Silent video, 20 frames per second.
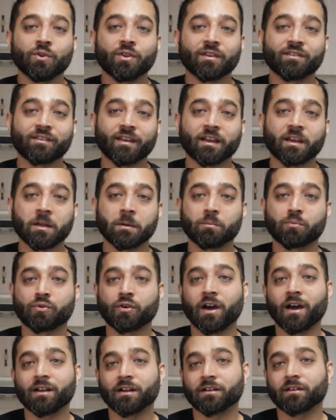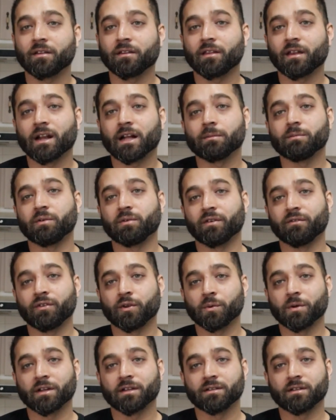the second product that I'll be
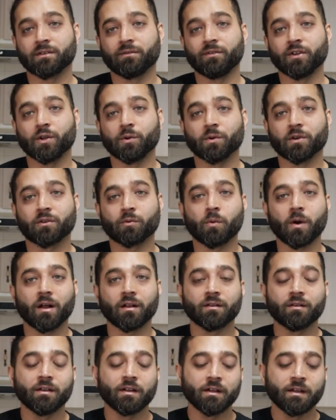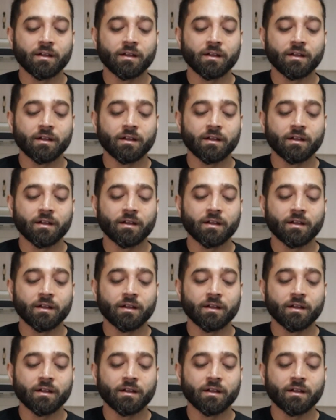reviewing in this video as well.